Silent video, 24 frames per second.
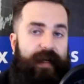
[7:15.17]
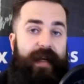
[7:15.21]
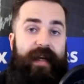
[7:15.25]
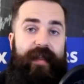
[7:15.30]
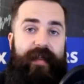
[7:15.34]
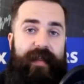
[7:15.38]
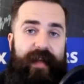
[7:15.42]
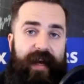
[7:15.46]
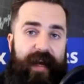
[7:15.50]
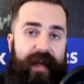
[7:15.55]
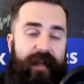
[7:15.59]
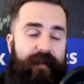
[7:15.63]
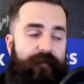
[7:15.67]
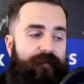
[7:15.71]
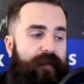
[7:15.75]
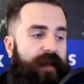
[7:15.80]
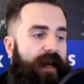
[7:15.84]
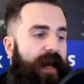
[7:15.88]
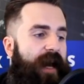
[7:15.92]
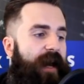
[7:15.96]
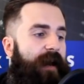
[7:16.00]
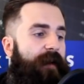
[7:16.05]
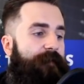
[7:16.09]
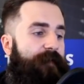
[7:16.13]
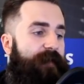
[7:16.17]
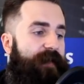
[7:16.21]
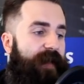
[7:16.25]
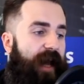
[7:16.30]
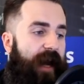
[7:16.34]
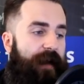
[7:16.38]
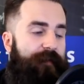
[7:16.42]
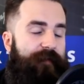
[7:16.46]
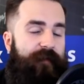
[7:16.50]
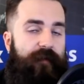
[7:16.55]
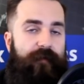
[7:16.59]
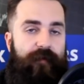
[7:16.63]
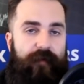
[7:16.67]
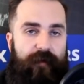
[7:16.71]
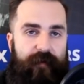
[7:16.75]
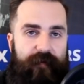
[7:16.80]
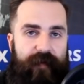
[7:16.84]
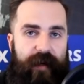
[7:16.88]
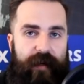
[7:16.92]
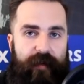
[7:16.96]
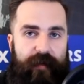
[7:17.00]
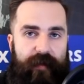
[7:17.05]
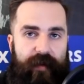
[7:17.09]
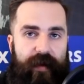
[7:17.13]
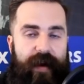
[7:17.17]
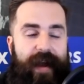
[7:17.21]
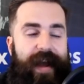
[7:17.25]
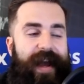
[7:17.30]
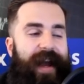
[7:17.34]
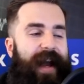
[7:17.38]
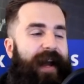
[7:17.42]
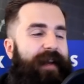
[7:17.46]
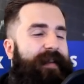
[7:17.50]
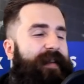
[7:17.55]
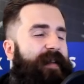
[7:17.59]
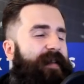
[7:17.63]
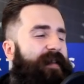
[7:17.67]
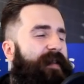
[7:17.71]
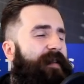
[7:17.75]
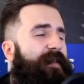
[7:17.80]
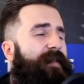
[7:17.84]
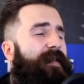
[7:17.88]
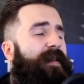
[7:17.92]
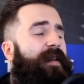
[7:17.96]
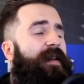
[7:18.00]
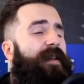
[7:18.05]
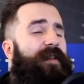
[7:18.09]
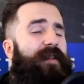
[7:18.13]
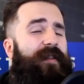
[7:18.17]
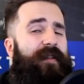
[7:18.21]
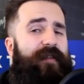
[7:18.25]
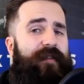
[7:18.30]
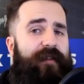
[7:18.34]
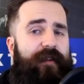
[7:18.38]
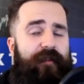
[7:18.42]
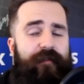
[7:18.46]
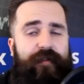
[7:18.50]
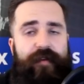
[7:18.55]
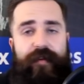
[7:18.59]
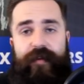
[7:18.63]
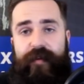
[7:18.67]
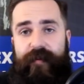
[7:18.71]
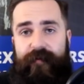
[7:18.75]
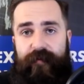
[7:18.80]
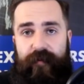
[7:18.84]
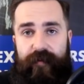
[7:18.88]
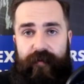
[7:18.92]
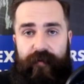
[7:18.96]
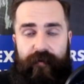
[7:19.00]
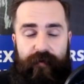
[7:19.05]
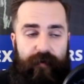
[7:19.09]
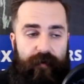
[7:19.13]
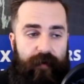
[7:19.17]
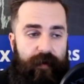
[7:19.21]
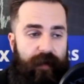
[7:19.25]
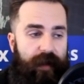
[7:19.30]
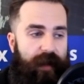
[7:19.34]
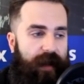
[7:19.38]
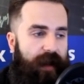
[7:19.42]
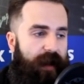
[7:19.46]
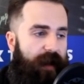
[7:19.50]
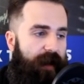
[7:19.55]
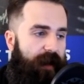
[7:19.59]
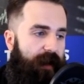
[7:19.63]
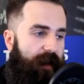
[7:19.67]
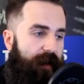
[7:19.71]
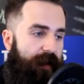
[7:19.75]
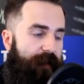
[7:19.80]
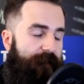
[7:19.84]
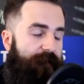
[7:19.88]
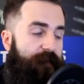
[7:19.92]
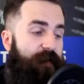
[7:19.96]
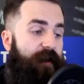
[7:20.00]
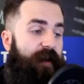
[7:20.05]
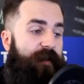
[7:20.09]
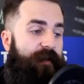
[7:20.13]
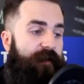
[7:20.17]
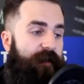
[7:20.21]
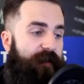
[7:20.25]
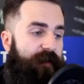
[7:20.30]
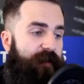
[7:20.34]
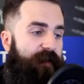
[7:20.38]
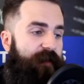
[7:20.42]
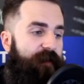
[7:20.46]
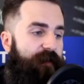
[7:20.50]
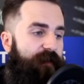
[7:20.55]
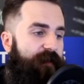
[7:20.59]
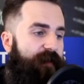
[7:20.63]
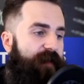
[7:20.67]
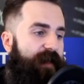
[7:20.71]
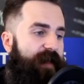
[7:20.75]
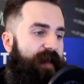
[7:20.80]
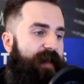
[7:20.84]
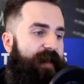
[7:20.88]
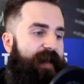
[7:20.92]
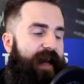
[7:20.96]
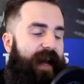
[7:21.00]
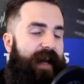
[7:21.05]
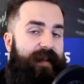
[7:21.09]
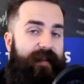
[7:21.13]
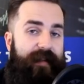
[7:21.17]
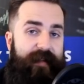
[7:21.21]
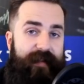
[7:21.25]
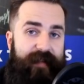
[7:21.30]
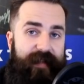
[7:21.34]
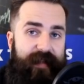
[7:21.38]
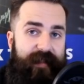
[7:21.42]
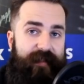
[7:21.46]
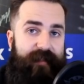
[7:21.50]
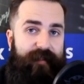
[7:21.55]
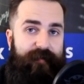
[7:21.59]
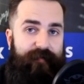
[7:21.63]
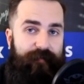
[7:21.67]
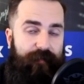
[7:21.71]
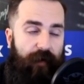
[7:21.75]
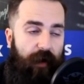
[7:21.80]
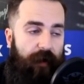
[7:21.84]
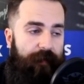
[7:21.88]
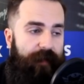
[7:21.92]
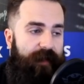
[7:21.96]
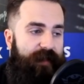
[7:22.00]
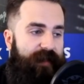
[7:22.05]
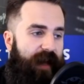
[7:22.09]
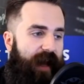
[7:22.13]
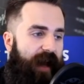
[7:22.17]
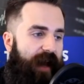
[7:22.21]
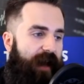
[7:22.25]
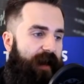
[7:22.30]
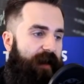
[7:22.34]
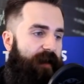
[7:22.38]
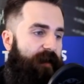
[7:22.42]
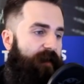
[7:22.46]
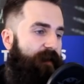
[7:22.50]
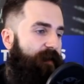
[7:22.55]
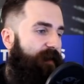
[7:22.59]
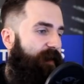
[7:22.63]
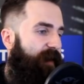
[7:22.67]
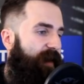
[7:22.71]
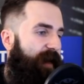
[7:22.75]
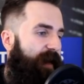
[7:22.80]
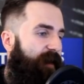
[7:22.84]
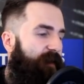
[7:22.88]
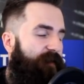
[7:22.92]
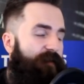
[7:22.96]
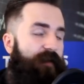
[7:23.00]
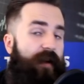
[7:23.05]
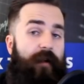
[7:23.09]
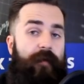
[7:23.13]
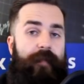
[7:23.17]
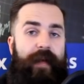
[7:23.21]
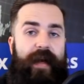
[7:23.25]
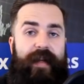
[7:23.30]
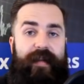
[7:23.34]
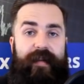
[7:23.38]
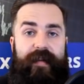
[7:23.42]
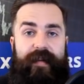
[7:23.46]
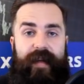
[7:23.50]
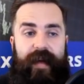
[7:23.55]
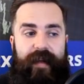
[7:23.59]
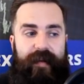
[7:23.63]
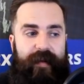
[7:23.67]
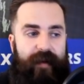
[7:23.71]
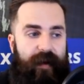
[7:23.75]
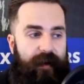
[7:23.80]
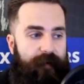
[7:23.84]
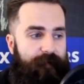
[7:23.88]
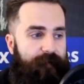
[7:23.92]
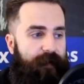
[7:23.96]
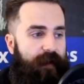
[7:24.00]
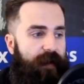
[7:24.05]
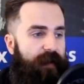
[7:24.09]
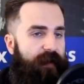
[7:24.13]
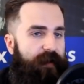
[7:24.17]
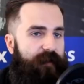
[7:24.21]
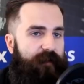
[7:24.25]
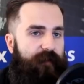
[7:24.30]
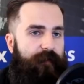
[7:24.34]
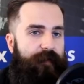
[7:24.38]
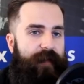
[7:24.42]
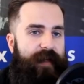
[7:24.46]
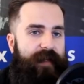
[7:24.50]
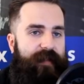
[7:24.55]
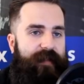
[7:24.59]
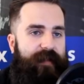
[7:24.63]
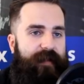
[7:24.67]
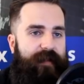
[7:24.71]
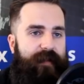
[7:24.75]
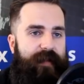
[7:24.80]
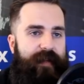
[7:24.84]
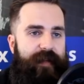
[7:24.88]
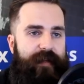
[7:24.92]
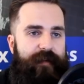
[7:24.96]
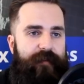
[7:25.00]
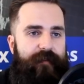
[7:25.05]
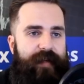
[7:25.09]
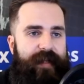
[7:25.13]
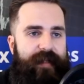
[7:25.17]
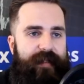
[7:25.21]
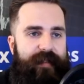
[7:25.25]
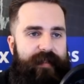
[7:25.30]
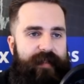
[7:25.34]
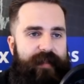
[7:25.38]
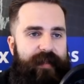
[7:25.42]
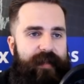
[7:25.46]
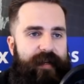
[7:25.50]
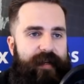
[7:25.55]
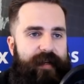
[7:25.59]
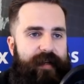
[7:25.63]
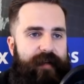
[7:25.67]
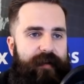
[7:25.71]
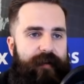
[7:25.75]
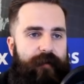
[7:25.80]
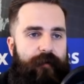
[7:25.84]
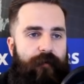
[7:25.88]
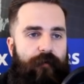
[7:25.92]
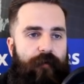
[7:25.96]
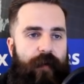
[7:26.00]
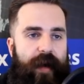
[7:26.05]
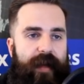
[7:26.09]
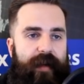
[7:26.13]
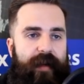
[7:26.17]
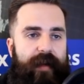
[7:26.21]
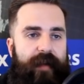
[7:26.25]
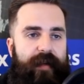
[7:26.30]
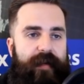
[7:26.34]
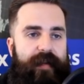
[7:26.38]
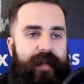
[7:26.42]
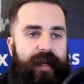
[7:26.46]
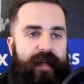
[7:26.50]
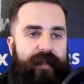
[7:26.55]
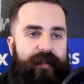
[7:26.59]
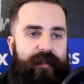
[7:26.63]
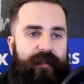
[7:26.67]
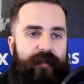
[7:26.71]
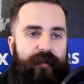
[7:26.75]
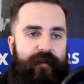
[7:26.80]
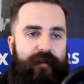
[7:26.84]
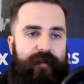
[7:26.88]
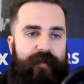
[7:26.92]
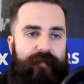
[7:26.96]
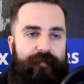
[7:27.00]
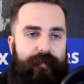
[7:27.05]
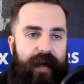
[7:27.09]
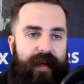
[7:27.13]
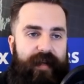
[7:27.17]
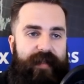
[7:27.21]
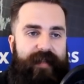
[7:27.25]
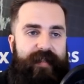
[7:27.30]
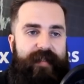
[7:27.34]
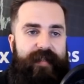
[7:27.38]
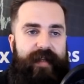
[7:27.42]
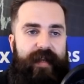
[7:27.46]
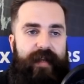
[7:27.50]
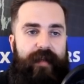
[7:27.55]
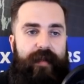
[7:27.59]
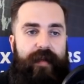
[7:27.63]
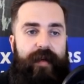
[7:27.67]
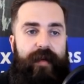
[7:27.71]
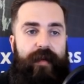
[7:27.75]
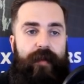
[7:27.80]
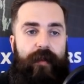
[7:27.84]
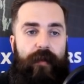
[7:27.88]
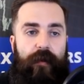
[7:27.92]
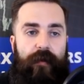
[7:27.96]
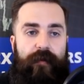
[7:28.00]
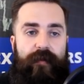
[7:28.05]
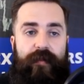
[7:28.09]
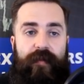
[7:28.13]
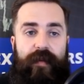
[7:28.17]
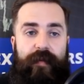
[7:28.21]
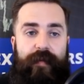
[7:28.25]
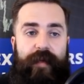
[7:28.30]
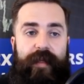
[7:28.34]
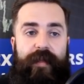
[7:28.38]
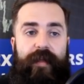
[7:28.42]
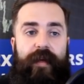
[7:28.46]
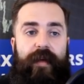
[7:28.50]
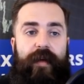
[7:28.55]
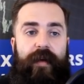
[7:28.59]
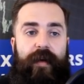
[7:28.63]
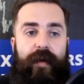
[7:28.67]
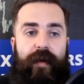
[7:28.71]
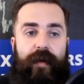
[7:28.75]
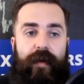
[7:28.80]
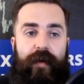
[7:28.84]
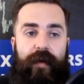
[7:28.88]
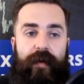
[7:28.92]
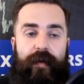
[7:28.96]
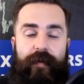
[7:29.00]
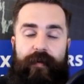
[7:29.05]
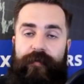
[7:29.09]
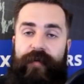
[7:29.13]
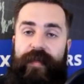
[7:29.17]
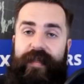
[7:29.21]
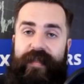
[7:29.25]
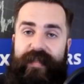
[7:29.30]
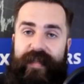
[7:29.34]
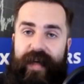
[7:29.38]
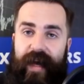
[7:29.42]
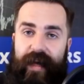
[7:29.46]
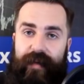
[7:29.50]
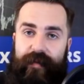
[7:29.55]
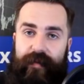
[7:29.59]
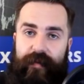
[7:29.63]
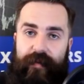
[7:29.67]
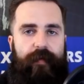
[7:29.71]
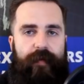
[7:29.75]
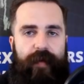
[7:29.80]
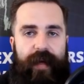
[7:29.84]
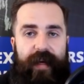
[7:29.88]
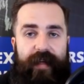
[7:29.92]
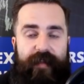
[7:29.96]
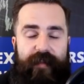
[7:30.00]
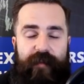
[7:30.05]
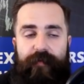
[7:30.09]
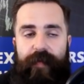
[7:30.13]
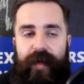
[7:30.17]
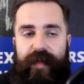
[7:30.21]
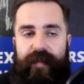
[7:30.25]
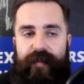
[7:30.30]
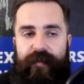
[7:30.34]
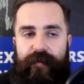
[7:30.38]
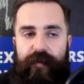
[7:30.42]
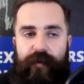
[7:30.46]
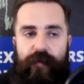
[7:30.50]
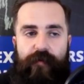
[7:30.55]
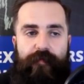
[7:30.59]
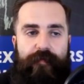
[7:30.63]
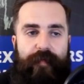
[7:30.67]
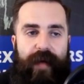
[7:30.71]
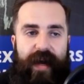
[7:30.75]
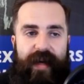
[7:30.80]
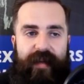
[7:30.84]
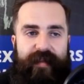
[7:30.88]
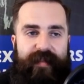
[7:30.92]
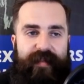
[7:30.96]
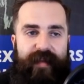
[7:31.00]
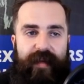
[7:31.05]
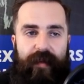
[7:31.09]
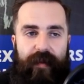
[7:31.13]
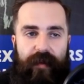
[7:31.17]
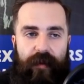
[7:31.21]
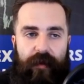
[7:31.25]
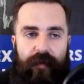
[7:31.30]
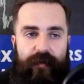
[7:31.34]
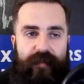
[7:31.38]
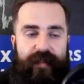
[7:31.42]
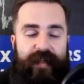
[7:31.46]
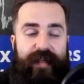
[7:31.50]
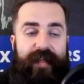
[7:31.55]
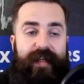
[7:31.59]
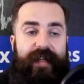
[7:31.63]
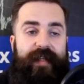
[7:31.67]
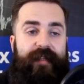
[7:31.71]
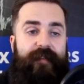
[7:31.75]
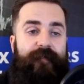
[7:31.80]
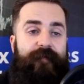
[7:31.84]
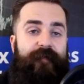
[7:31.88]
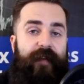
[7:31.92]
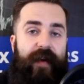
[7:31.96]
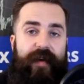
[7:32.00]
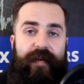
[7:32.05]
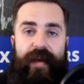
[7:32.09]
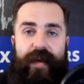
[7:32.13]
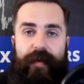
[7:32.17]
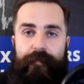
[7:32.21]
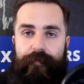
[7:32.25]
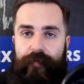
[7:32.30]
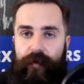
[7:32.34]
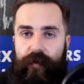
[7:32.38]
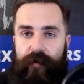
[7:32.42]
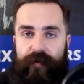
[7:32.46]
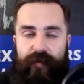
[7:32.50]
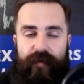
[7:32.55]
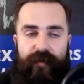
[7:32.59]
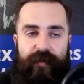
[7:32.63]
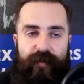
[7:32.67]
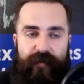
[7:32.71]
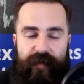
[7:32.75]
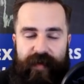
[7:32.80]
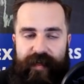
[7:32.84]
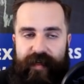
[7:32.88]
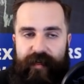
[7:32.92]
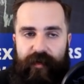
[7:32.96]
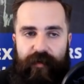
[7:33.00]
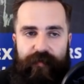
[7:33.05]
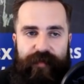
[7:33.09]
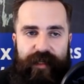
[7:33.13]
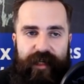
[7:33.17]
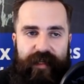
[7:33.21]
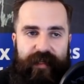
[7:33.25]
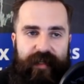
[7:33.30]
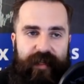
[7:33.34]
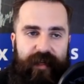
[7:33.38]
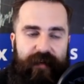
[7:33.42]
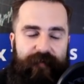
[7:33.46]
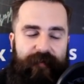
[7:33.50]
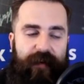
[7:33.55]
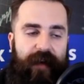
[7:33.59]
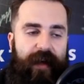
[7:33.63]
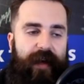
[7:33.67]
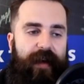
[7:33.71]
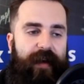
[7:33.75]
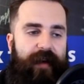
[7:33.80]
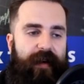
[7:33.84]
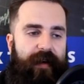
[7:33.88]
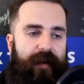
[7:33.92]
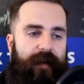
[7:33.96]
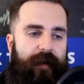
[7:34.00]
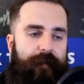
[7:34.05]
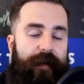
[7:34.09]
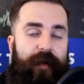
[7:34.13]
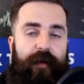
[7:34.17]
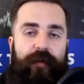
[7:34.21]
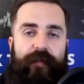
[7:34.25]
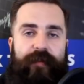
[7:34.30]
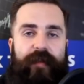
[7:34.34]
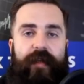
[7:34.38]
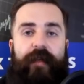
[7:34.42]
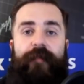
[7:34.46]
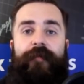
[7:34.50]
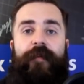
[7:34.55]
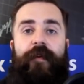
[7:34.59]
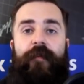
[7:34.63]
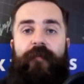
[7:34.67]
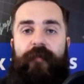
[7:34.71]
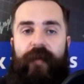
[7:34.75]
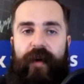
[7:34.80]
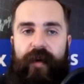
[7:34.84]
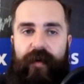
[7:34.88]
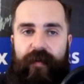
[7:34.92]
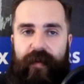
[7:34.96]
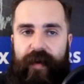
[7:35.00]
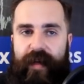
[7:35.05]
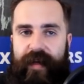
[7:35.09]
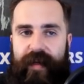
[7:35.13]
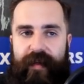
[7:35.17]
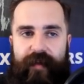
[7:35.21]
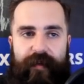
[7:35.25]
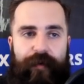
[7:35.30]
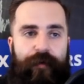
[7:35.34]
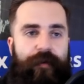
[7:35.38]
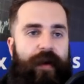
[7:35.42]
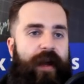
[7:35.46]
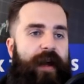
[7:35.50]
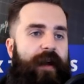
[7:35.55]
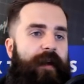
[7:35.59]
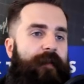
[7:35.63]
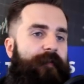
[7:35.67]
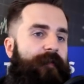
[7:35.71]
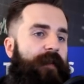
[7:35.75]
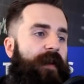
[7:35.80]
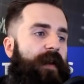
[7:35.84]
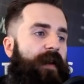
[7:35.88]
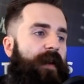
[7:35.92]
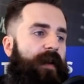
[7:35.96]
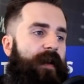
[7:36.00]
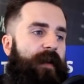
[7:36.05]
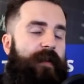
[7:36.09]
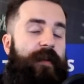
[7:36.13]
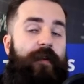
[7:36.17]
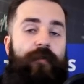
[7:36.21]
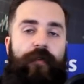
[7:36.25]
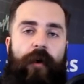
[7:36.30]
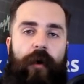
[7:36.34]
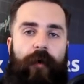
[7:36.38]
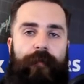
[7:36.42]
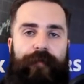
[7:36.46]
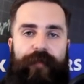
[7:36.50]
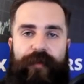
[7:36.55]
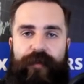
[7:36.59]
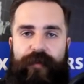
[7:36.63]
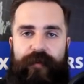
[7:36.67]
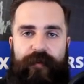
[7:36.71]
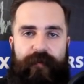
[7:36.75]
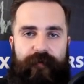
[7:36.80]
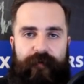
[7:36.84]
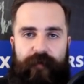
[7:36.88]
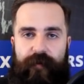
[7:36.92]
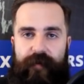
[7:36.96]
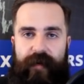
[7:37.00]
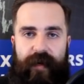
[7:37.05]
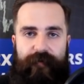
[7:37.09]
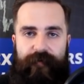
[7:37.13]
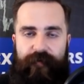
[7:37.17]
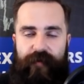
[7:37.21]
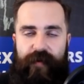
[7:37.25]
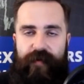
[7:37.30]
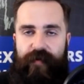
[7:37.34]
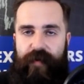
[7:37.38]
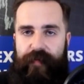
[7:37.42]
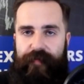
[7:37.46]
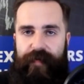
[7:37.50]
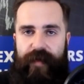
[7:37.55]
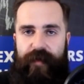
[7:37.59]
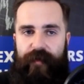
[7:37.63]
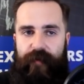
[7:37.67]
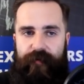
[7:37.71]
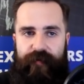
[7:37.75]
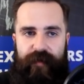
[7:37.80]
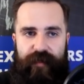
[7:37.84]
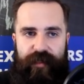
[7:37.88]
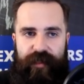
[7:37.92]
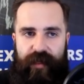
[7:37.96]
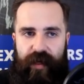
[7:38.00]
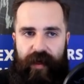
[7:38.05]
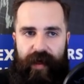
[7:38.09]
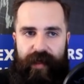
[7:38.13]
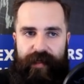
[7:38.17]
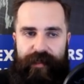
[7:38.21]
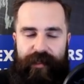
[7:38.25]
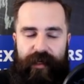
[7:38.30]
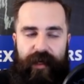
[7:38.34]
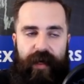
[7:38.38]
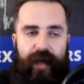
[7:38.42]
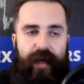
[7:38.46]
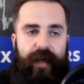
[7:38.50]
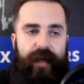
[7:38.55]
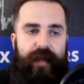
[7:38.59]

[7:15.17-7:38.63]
And then we have time zone converter. And this is so useful tool. Uh, if you are not using it at this moment, I cannot recommend it enough. So basically you can see here when does your max daily loss limit uh, reset. As you might know, max daily loss is very important training objective uh, because if you violate it, you have uh, no option for a free repeat of the challenge.